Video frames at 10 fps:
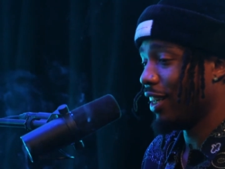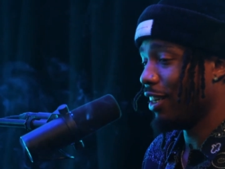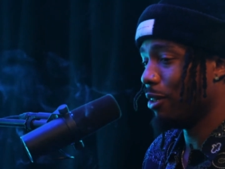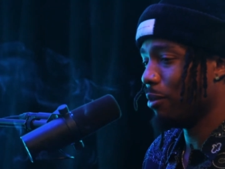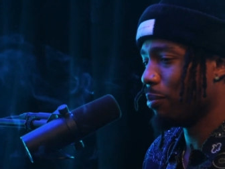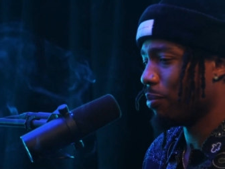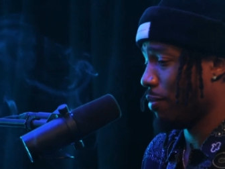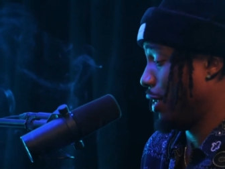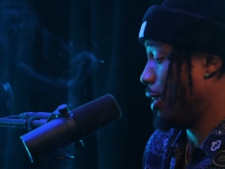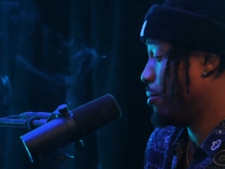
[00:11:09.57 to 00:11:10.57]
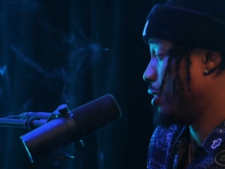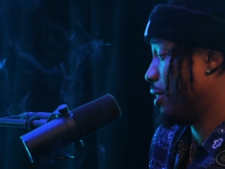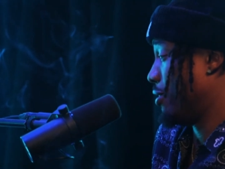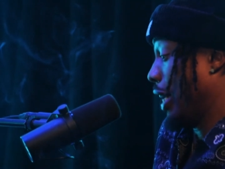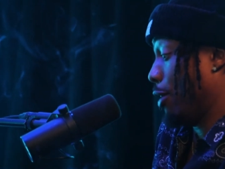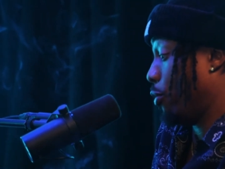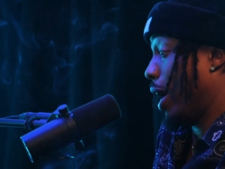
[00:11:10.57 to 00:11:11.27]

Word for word: Um, he was just like